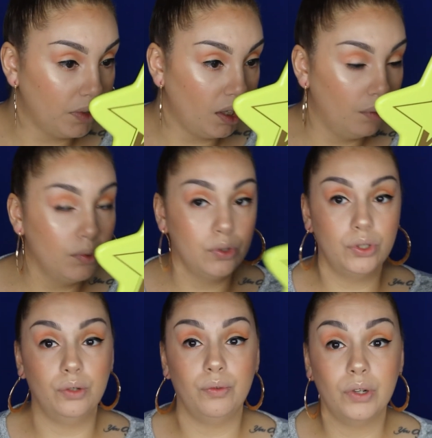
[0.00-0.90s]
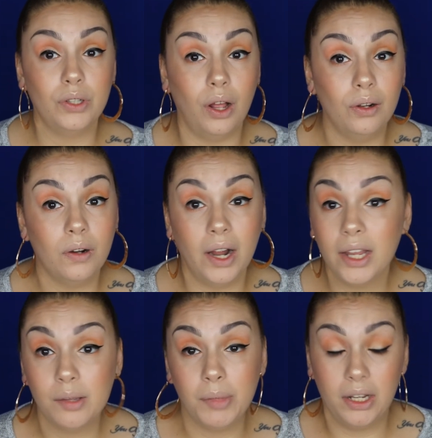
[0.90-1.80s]
I mean, shoot, for $1, I
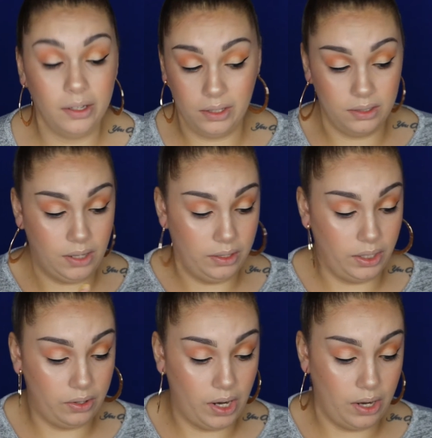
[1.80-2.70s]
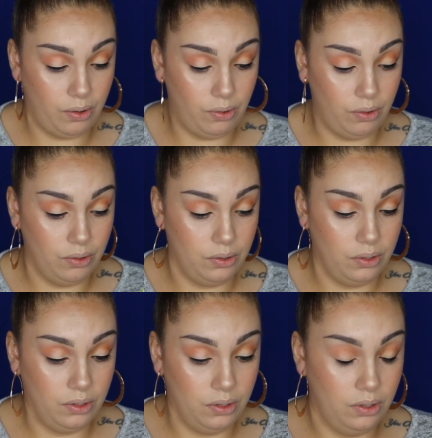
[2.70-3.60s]
ain't mad at this eyeliner at all.
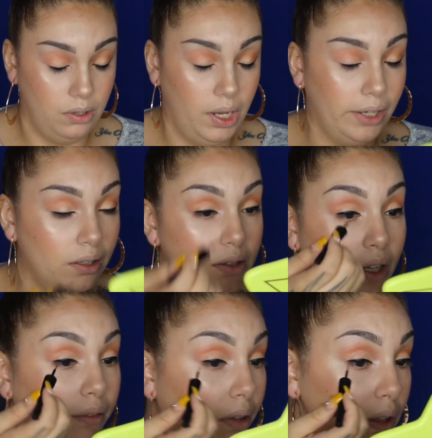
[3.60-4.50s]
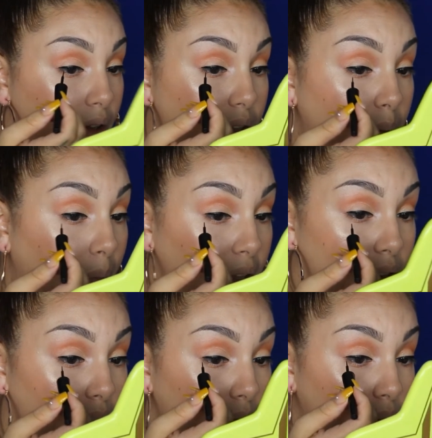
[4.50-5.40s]
I could definitely see
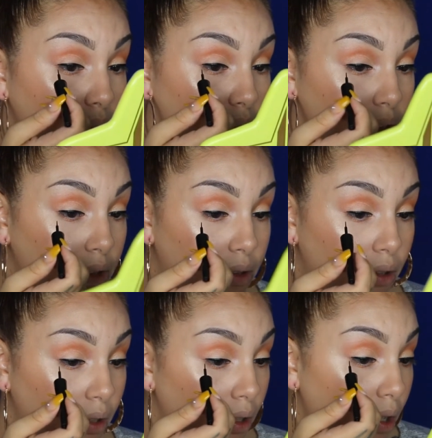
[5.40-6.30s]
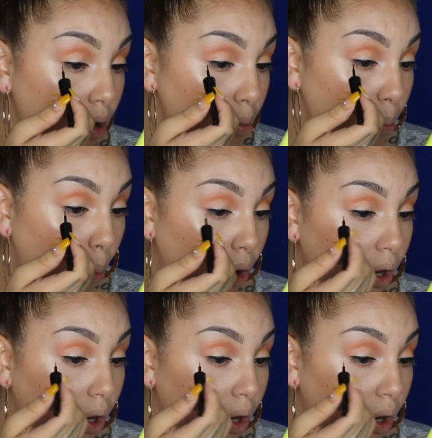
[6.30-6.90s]
myself using this more